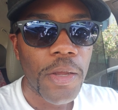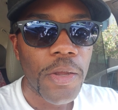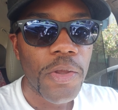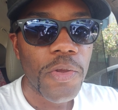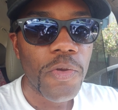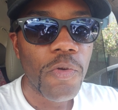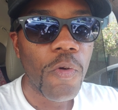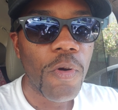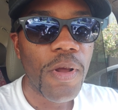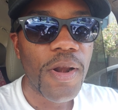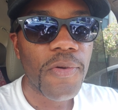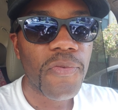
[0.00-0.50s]

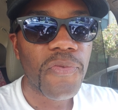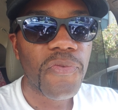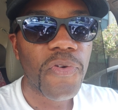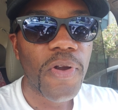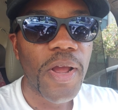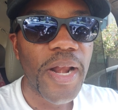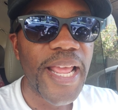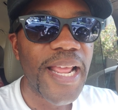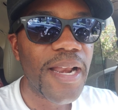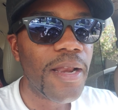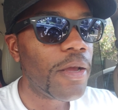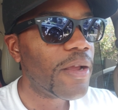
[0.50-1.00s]
You're on the
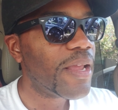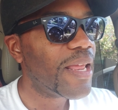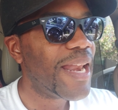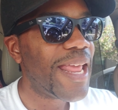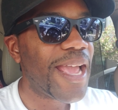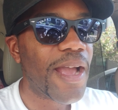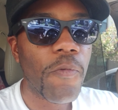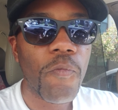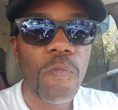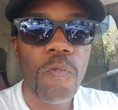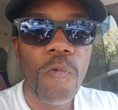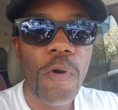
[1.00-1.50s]
front end looking
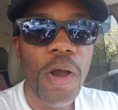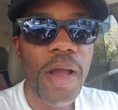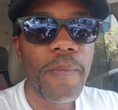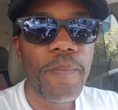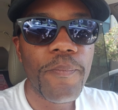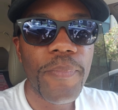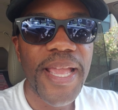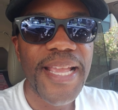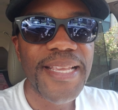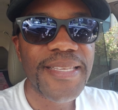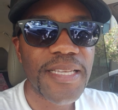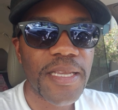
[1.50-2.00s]
at one
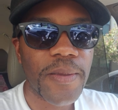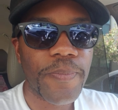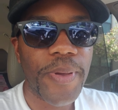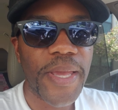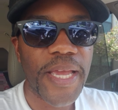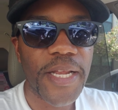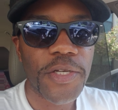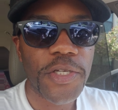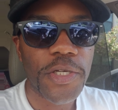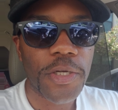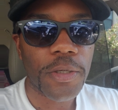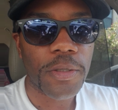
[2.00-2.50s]
basic
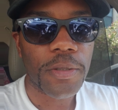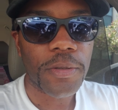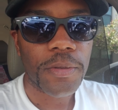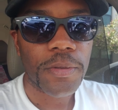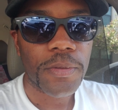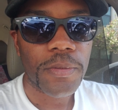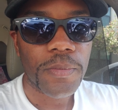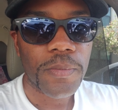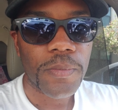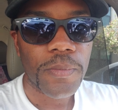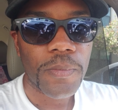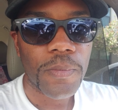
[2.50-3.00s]
picture.
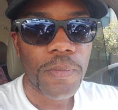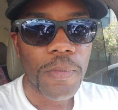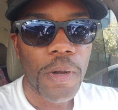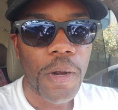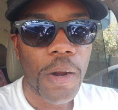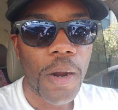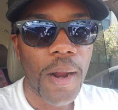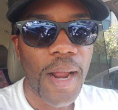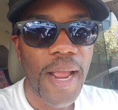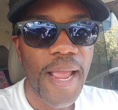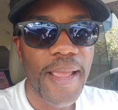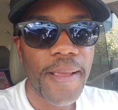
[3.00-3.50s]

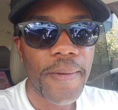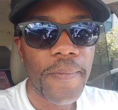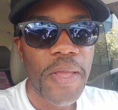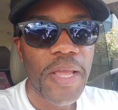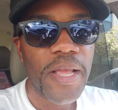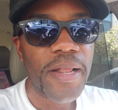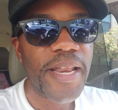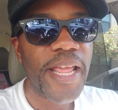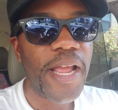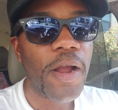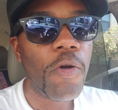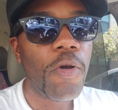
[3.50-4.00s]
All right,
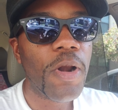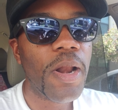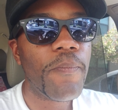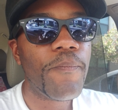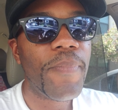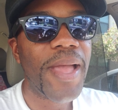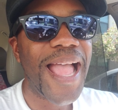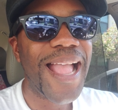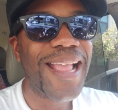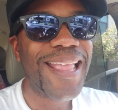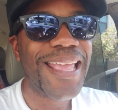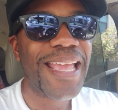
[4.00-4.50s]
they're on the
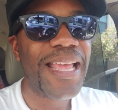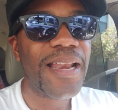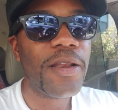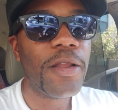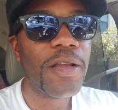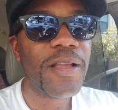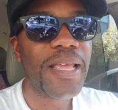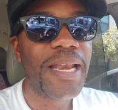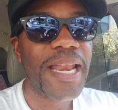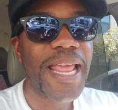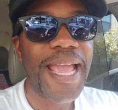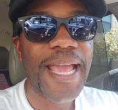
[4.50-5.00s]
back end
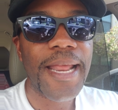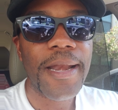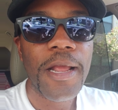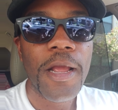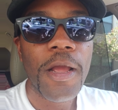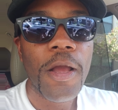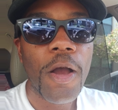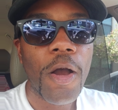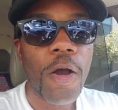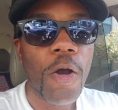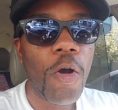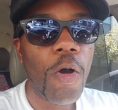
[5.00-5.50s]
looking at
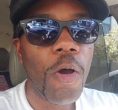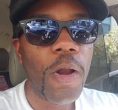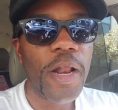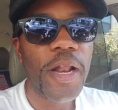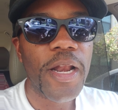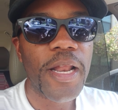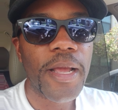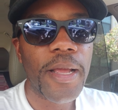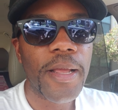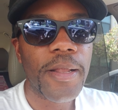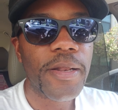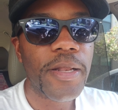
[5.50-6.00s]
all of
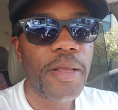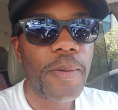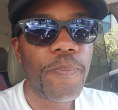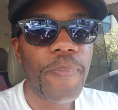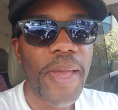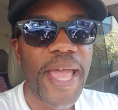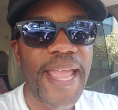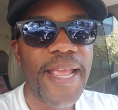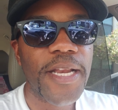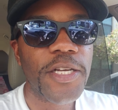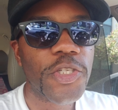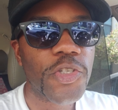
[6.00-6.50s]
the, the
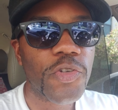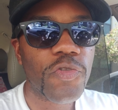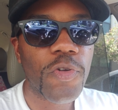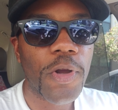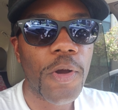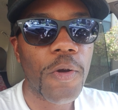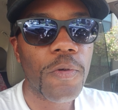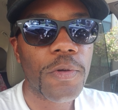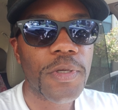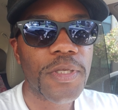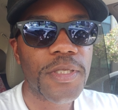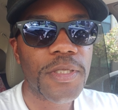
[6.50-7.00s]
paint
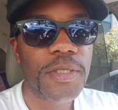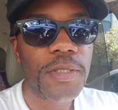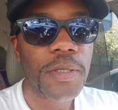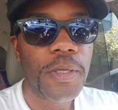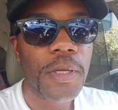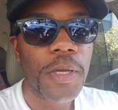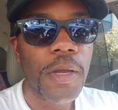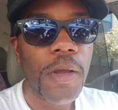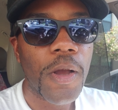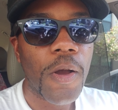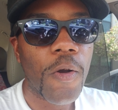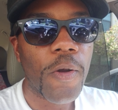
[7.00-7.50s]
strokes.
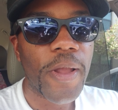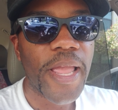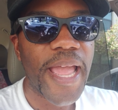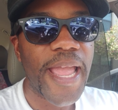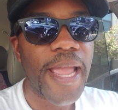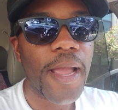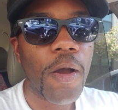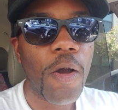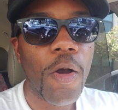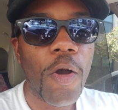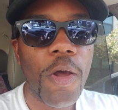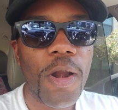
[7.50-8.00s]

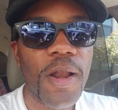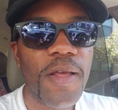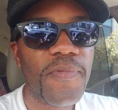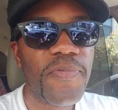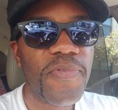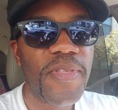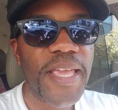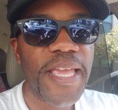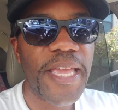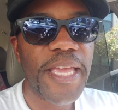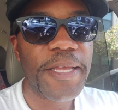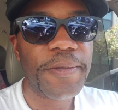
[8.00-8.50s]
Okay, all of
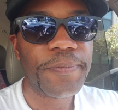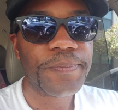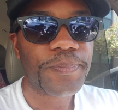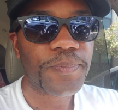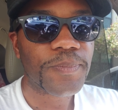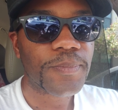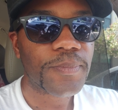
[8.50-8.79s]
the,